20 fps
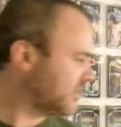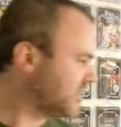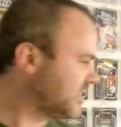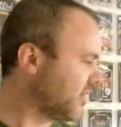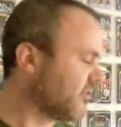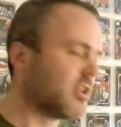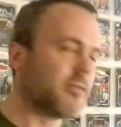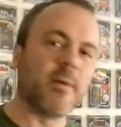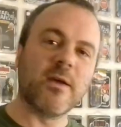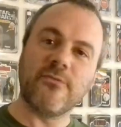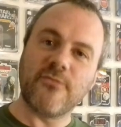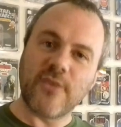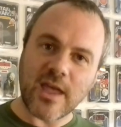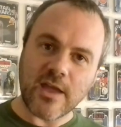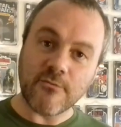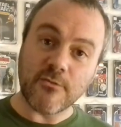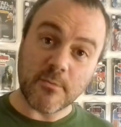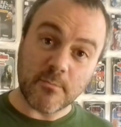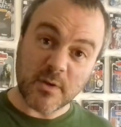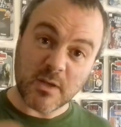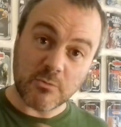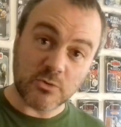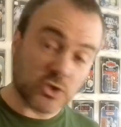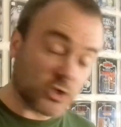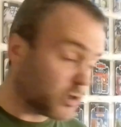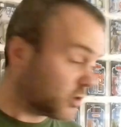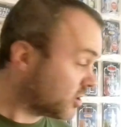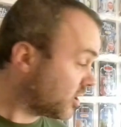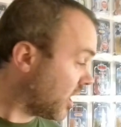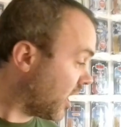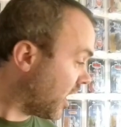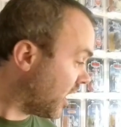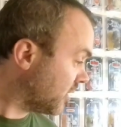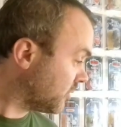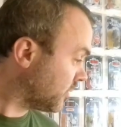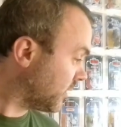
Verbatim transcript: necessarily my favourite, but it was a good card.